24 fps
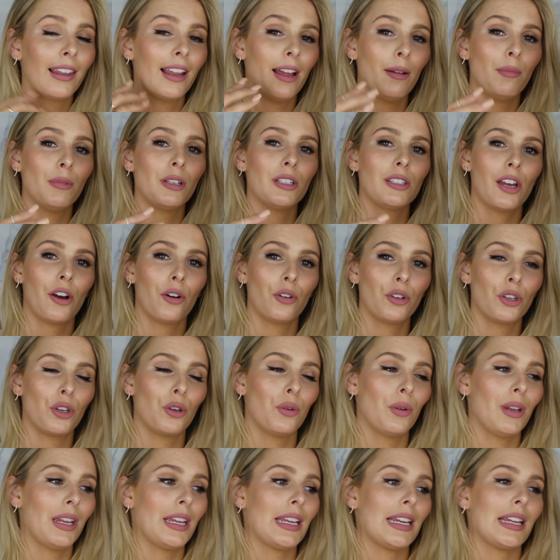let me tell
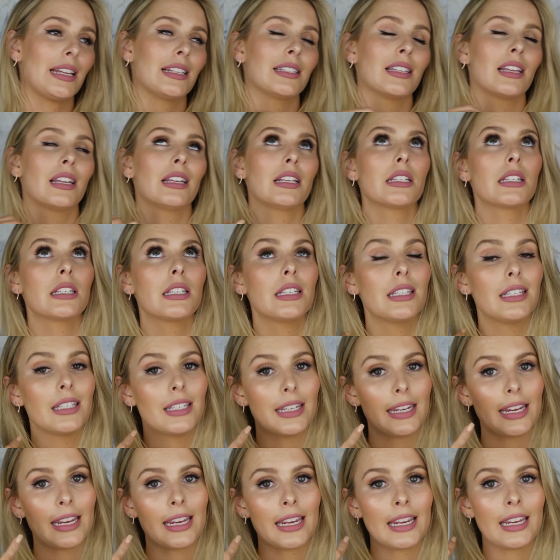you, it is
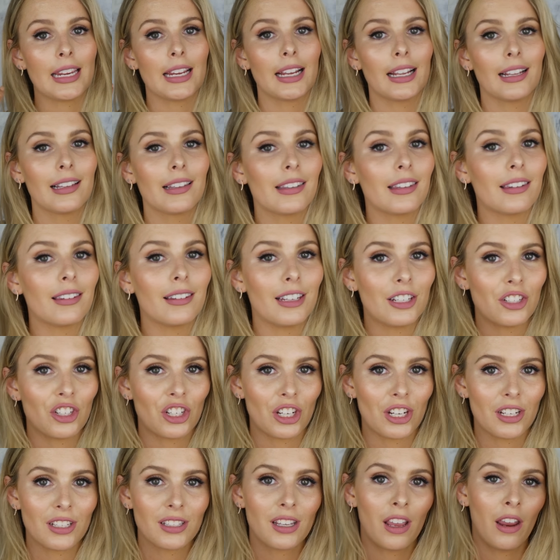
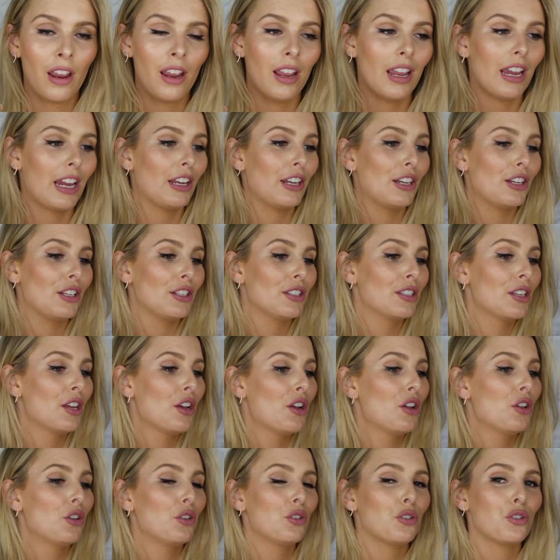delicious. It is
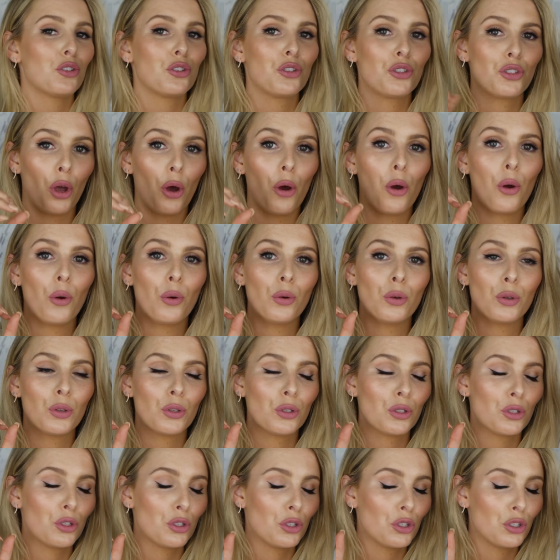so,
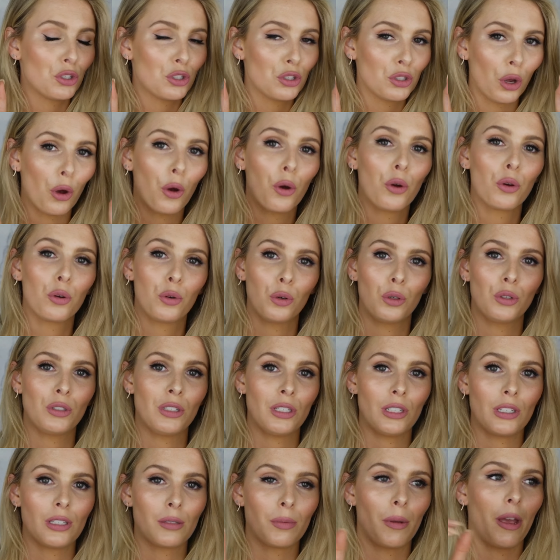so good
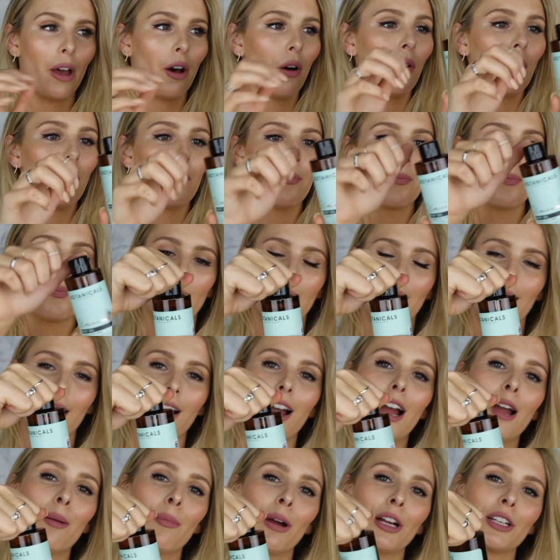to smell.
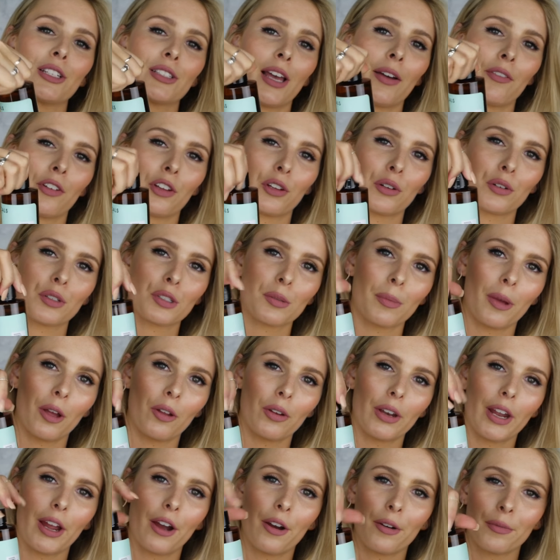I might just have a little smell
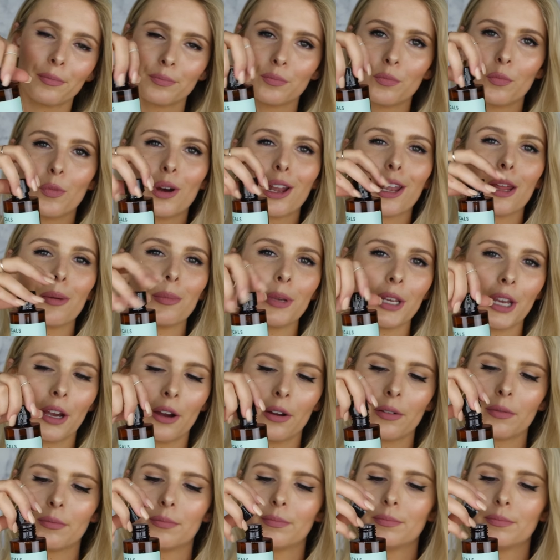now while I'm here.